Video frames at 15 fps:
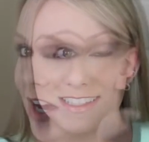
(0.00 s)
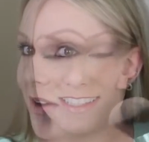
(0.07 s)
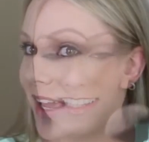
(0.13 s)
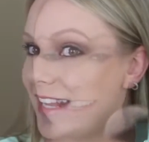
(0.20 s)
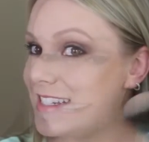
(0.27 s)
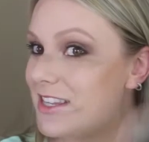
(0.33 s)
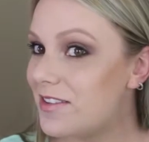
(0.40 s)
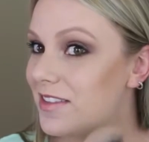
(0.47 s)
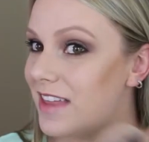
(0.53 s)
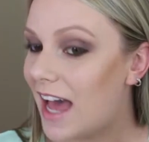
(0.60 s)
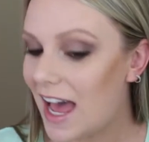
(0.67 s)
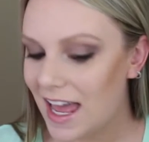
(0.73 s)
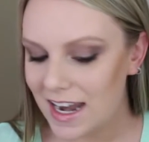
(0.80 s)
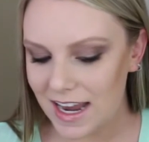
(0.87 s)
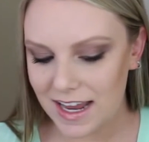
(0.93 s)
Okay, so
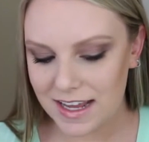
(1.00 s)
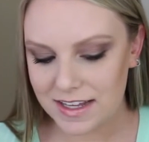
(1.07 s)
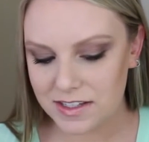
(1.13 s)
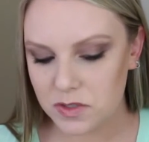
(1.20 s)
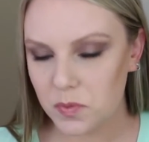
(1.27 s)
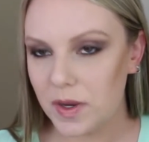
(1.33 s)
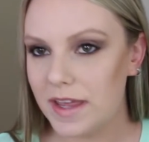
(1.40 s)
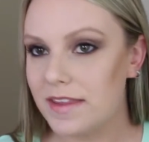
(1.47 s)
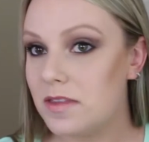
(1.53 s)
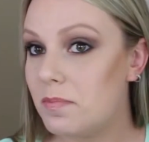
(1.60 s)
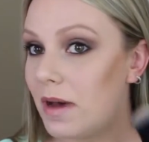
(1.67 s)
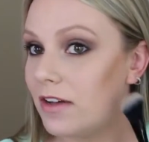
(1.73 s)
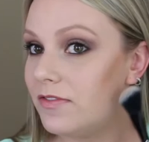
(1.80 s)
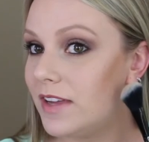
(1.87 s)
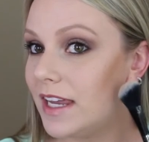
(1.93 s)
that is with
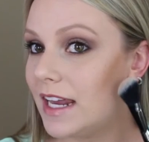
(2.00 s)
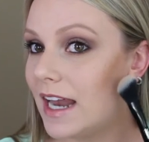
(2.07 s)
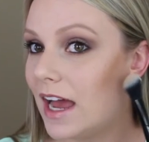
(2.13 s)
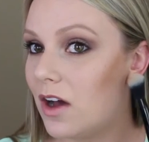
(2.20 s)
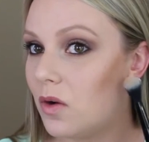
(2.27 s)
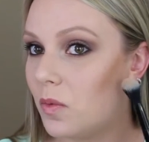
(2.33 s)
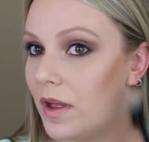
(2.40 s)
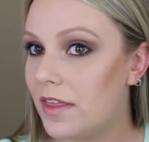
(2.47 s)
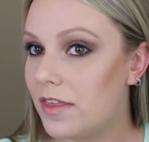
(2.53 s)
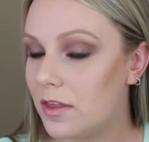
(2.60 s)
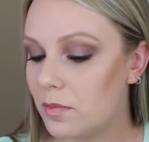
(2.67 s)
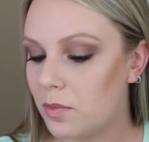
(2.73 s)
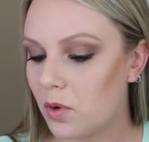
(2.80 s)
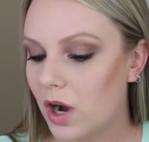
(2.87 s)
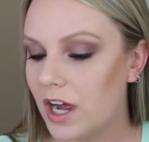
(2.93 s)
buffing it out with
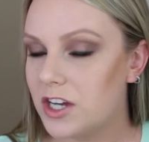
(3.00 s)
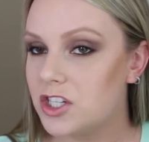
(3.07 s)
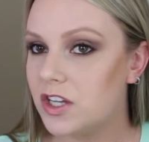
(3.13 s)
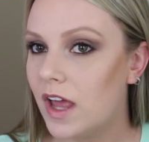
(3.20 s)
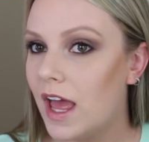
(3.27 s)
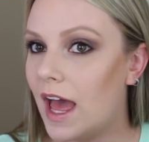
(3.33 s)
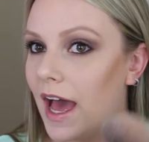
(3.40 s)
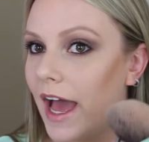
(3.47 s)
the brush.